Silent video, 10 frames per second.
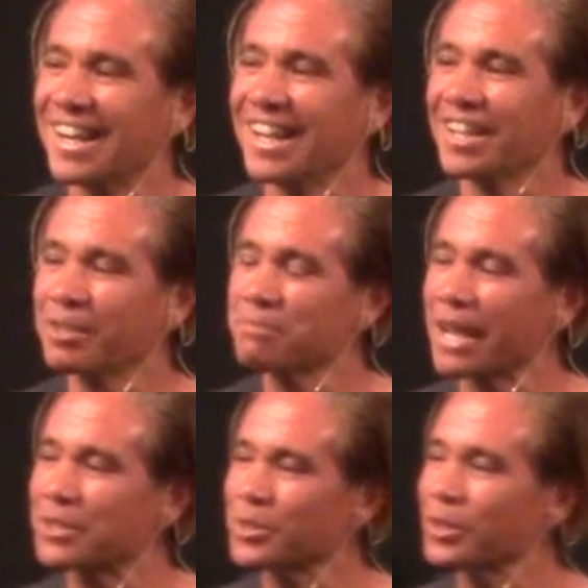Getting
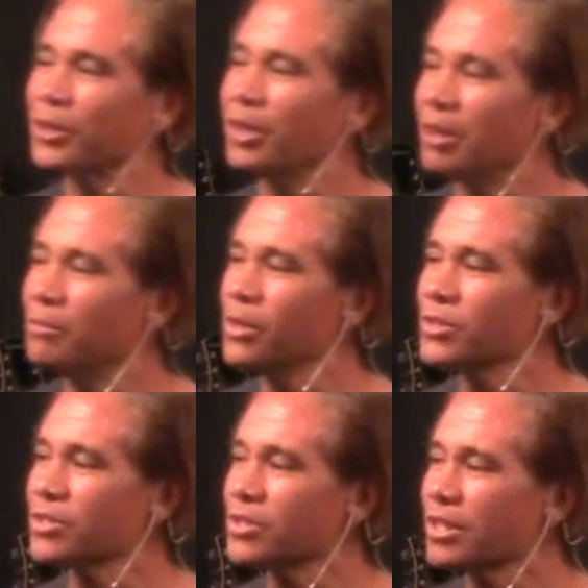back to uh,
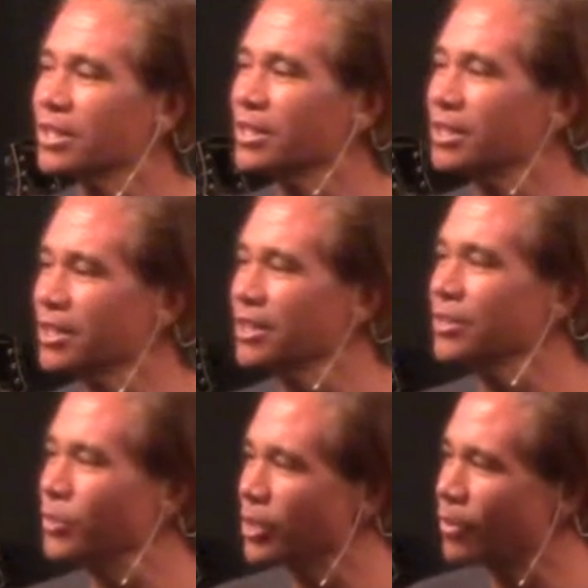Moses,
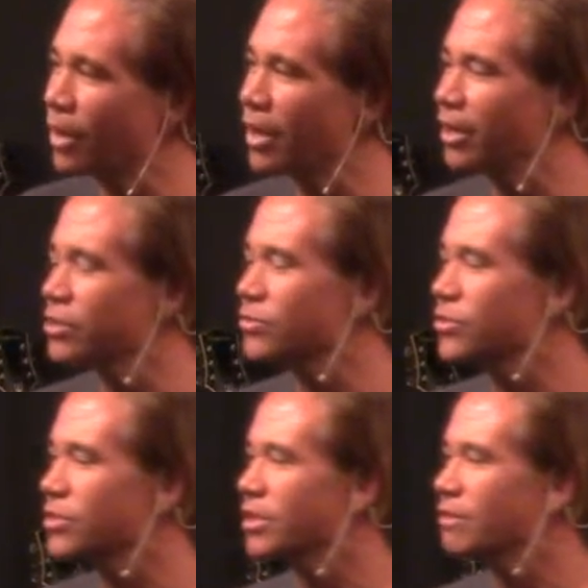he requires for
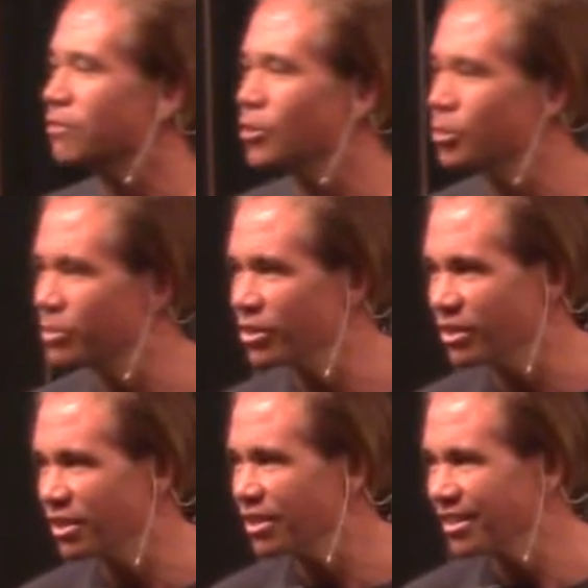sin a
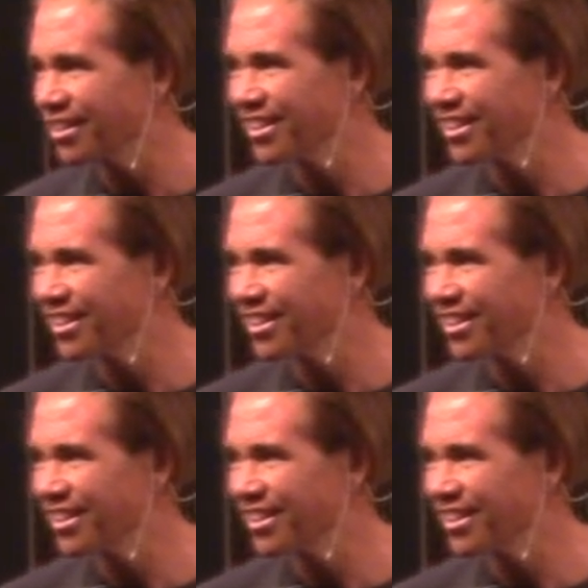vulnerability,